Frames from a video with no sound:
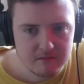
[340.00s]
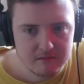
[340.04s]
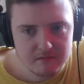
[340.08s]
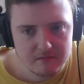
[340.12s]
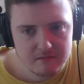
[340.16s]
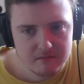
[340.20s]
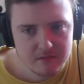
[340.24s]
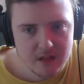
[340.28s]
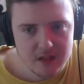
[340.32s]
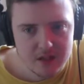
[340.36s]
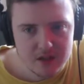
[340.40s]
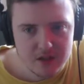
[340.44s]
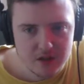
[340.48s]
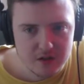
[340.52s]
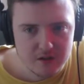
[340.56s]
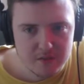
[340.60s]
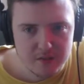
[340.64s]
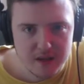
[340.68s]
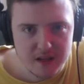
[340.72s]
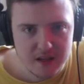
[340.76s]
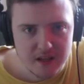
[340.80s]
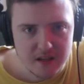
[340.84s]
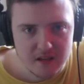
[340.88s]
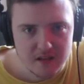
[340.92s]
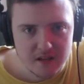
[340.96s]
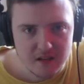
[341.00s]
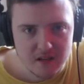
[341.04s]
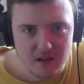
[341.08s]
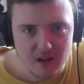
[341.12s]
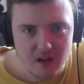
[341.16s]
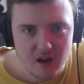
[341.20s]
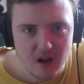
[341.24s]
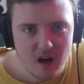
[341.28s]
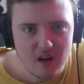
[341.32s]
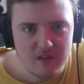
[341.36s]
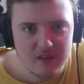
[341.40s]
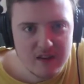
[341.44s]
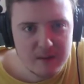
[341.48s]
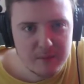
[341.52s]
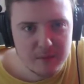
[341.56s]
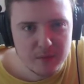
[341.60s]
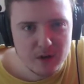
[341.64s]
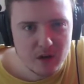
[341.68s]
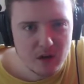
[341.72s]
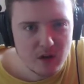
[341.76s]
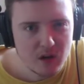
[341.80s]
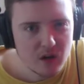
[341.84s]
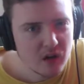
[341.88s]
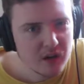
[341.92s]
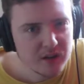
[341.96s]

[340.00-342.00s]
that's just me. I ramble a lot.